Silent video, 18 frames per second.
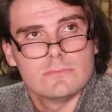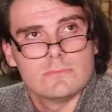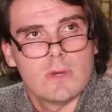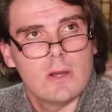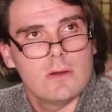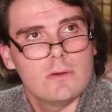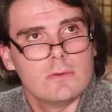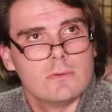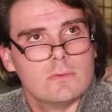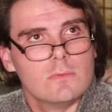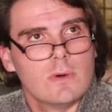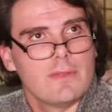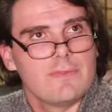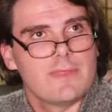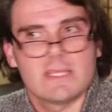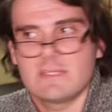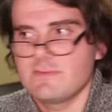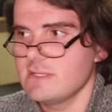Oh,
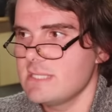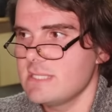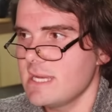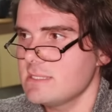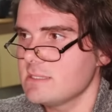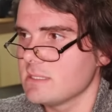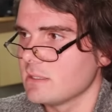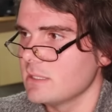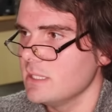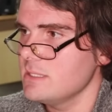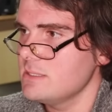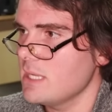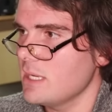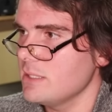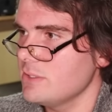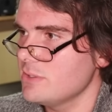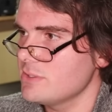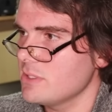well, that's fantastic. He's
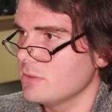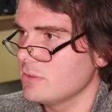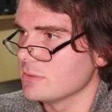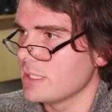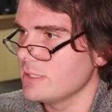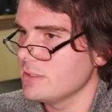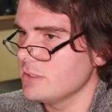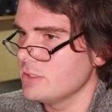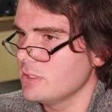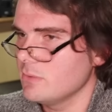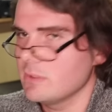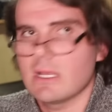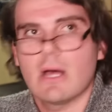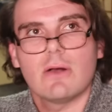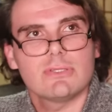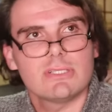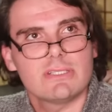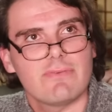9 years old. And you know what?
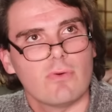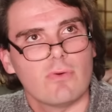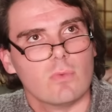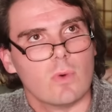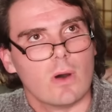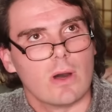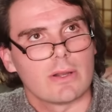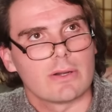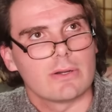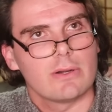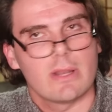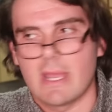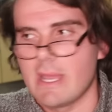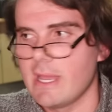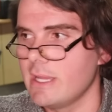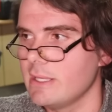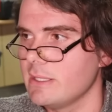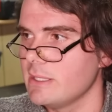I'll just have a water,
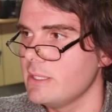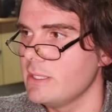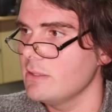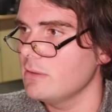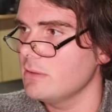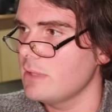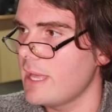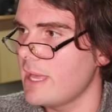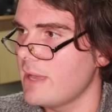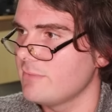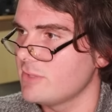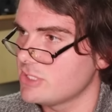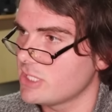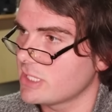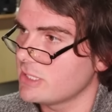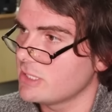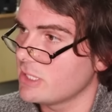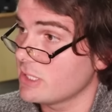and he'll have the
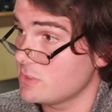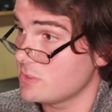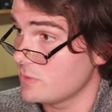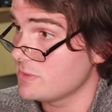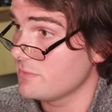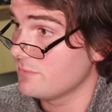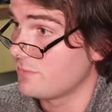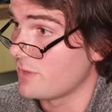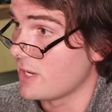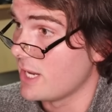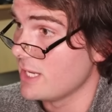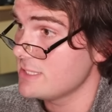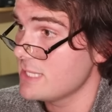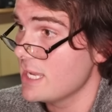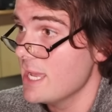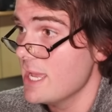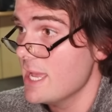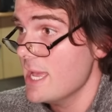chicken nuggets with some fries,
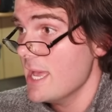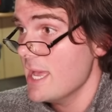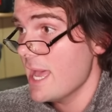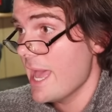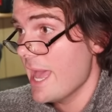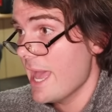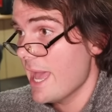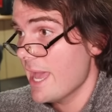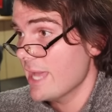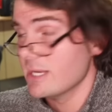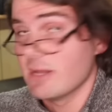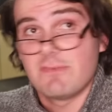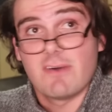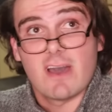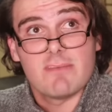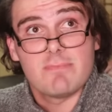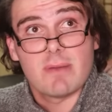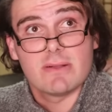and a
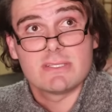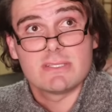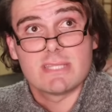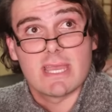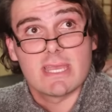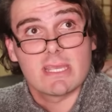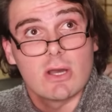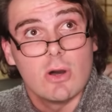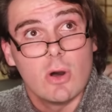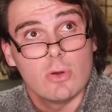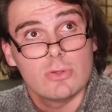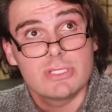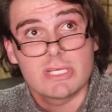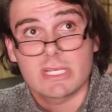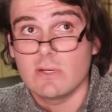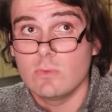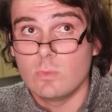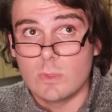5-pound steak, a whole
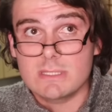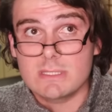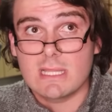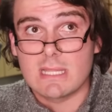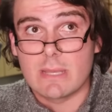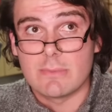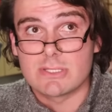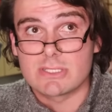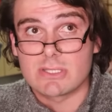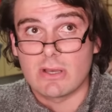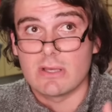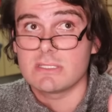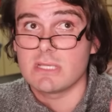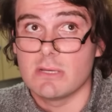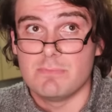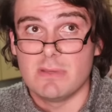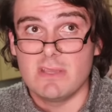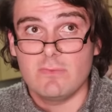chicken with the lemon
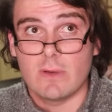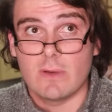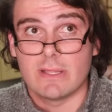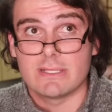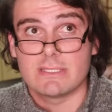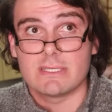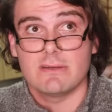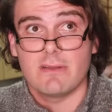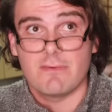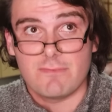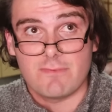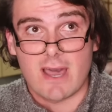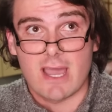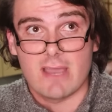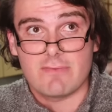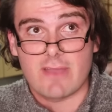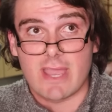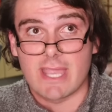sauce, a beef Wellington,
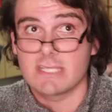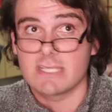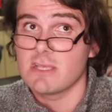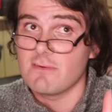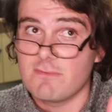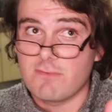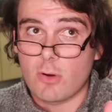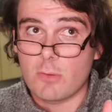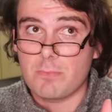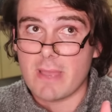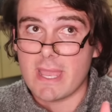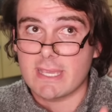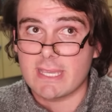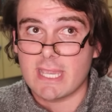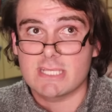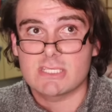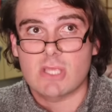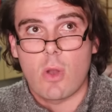5 eggs, 4
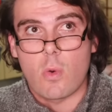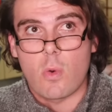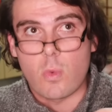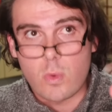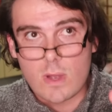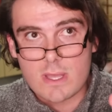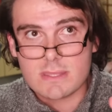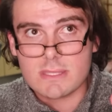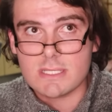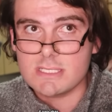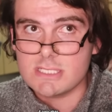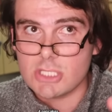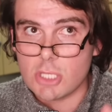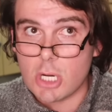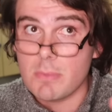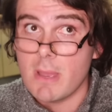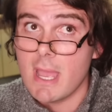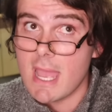pancakes with the
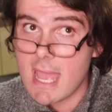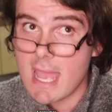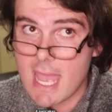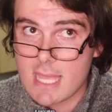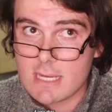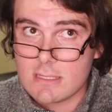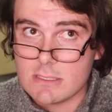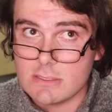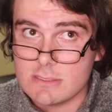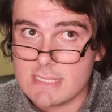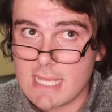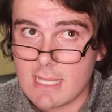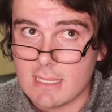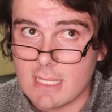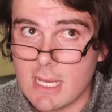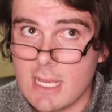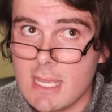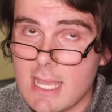syrup and
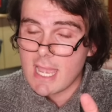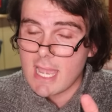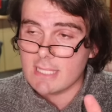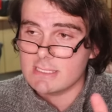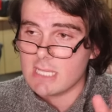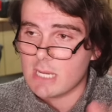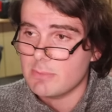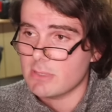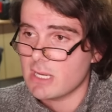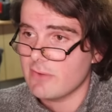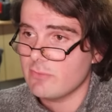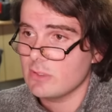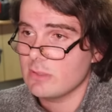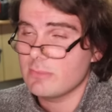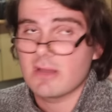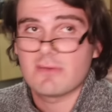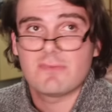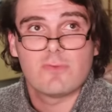Nutella, and top it off with
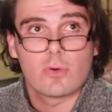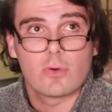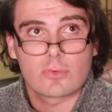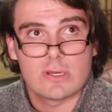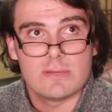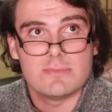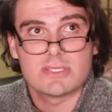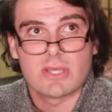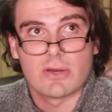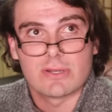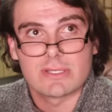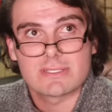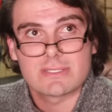about 4 cream sodas.